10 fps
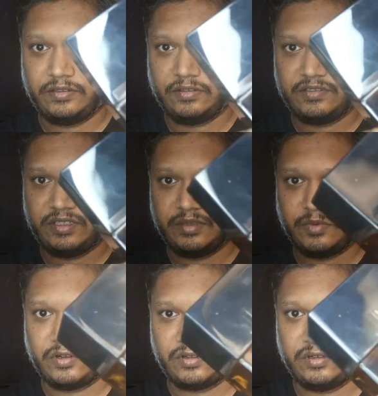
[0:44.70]
You can see the
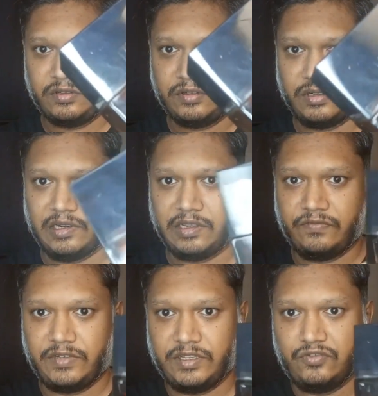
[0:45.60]
bottle,
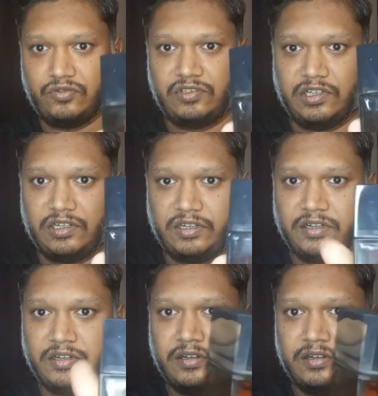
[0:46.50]
lovely juice color,